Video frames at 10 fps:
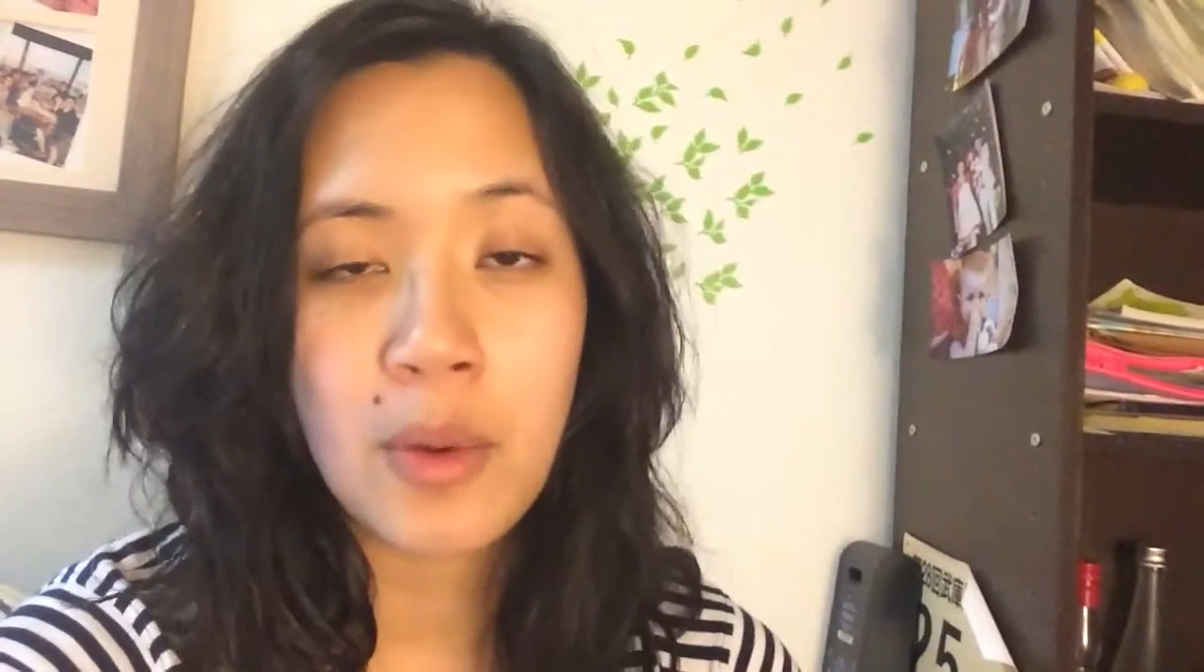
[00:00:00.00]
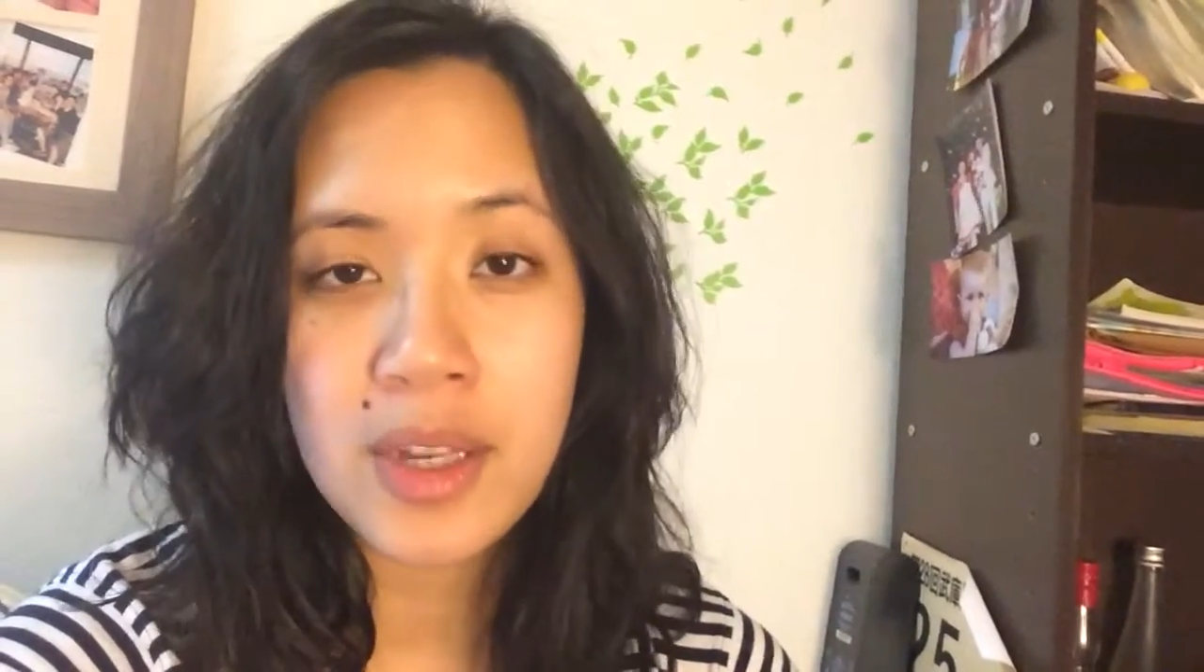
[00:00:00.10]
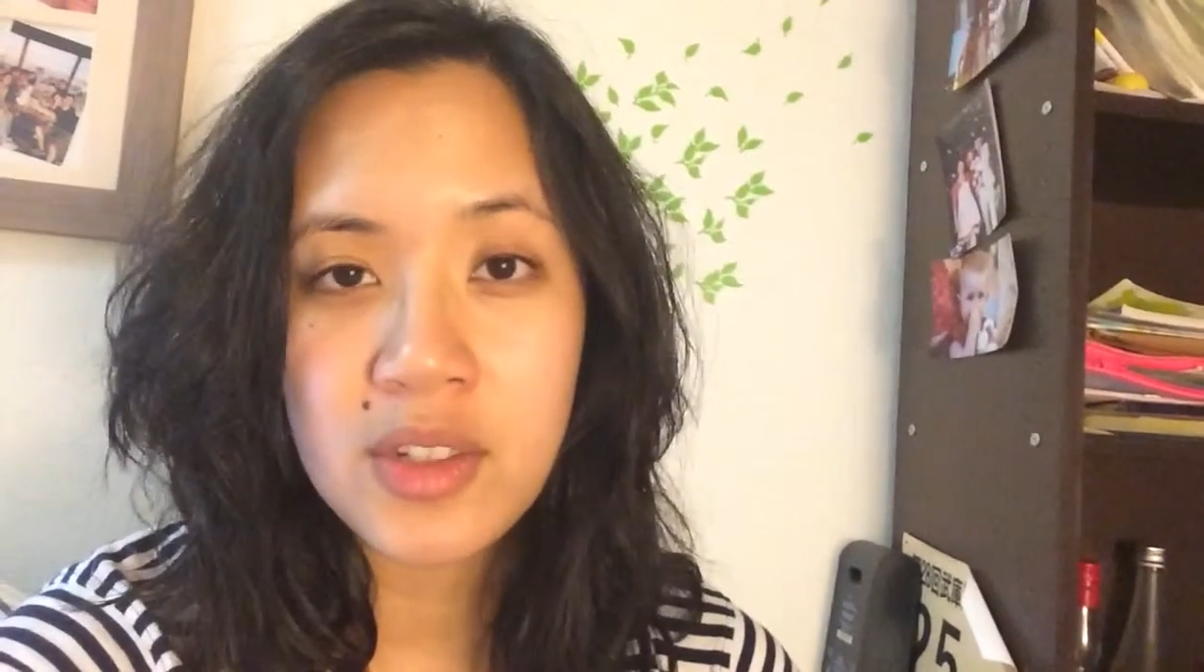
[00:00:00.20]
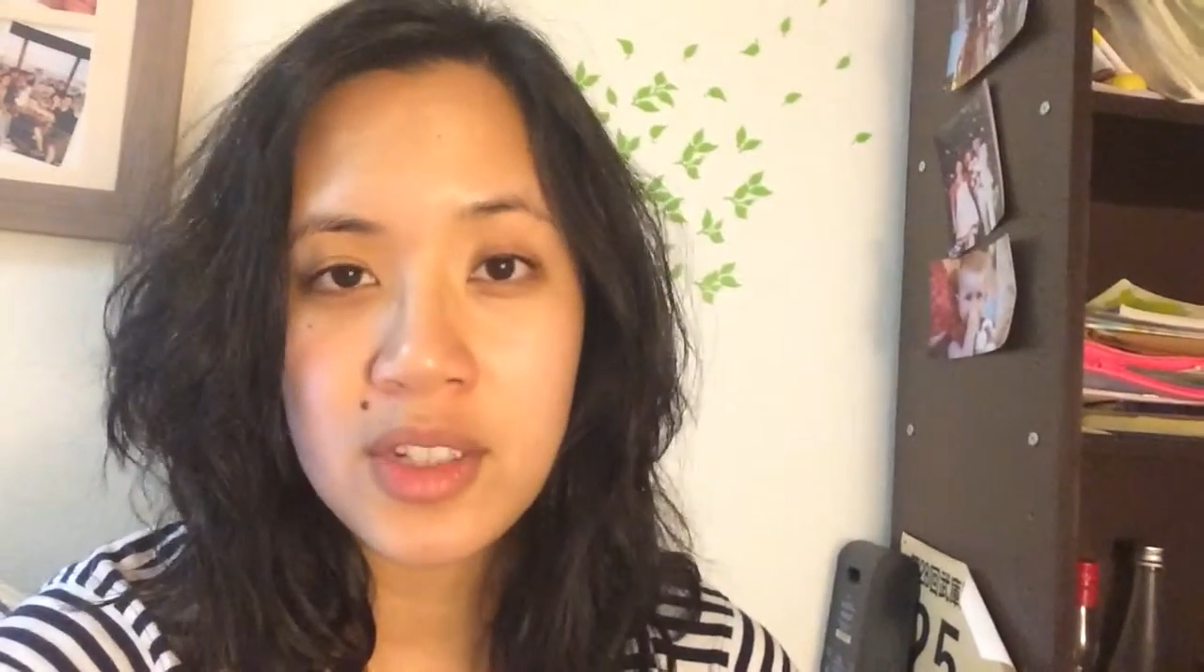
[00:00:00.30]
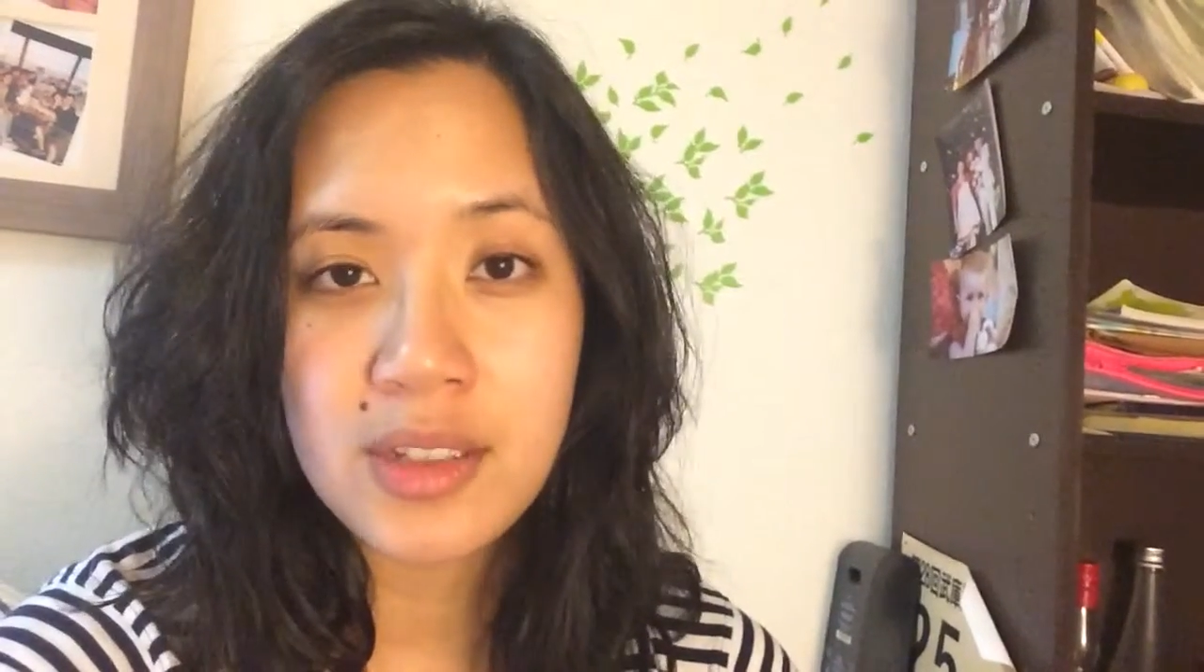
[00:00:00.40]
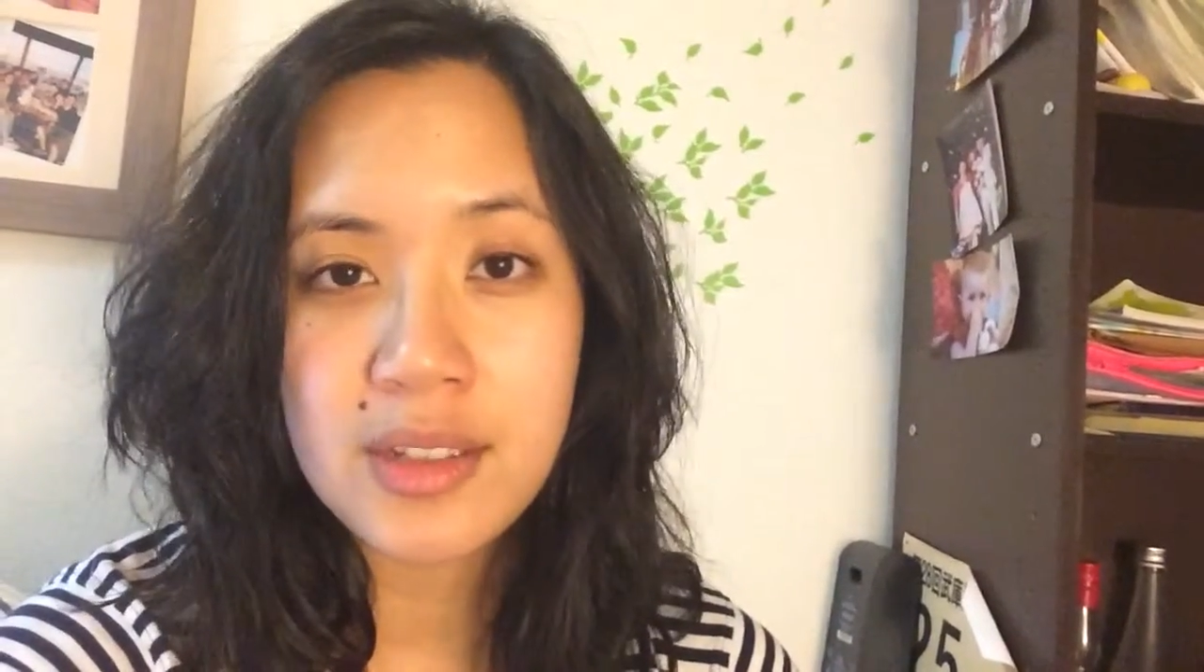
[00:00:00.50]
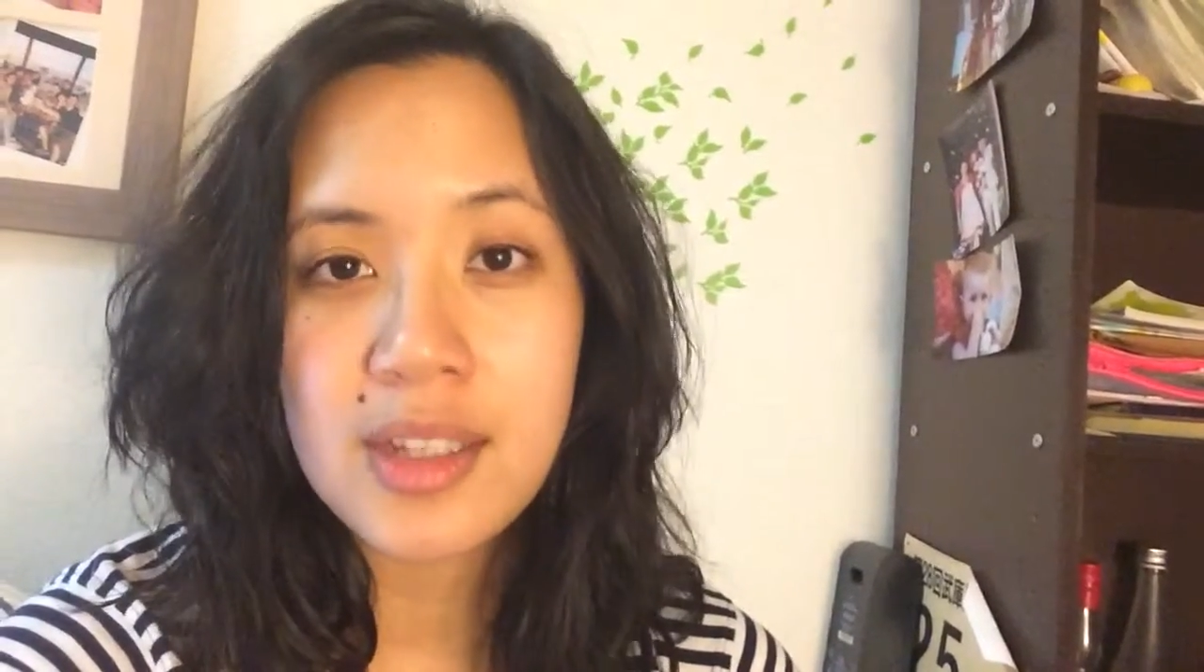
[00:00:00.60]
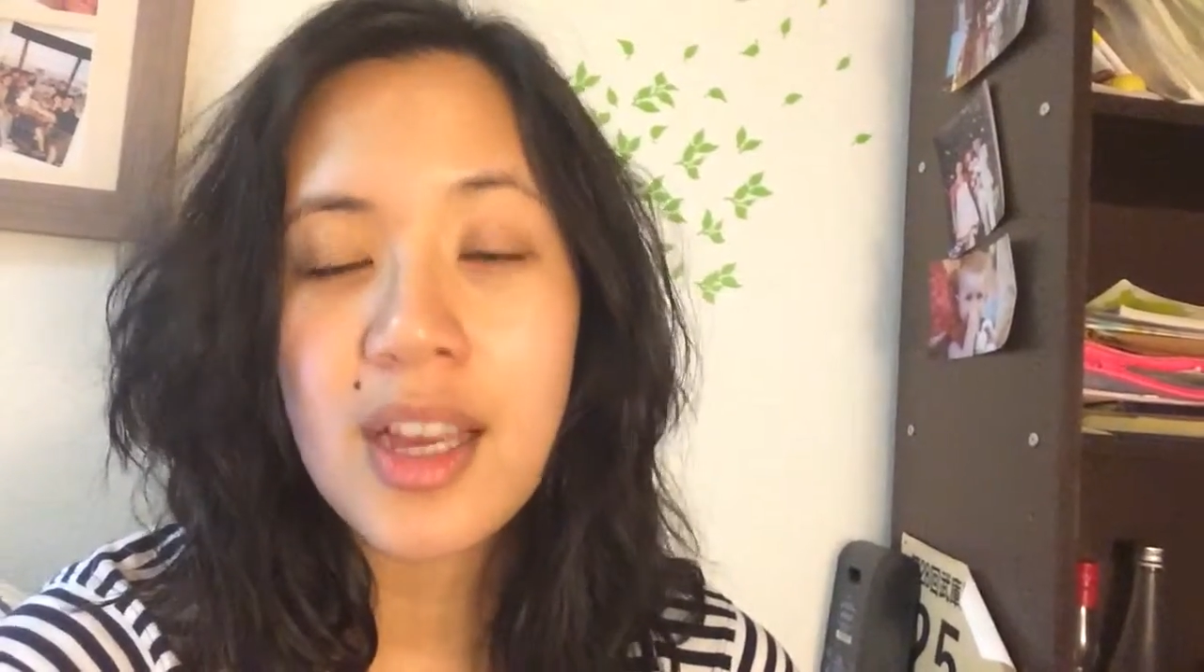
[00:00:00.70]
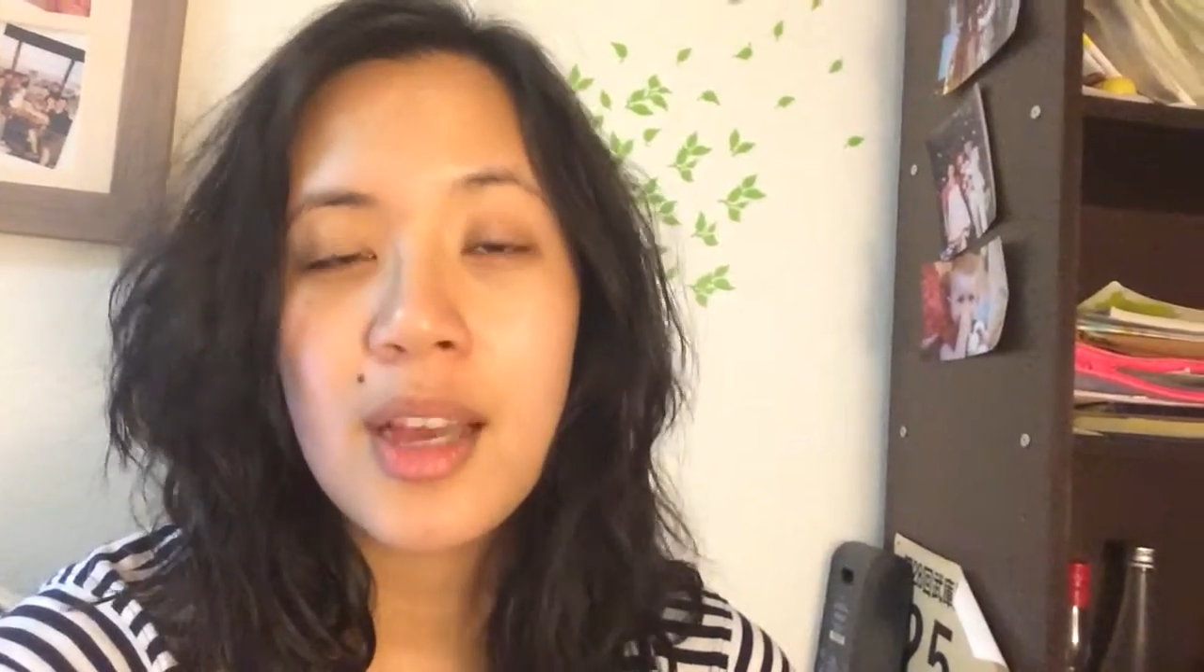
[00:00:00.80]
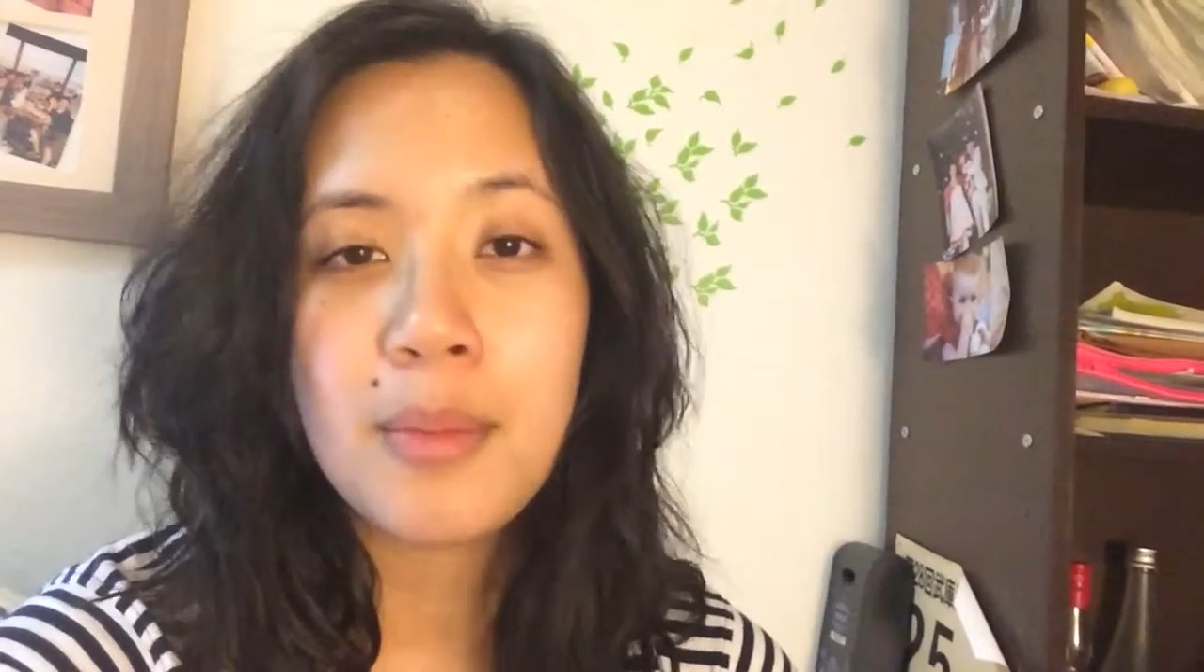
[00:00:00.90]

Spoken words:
questions,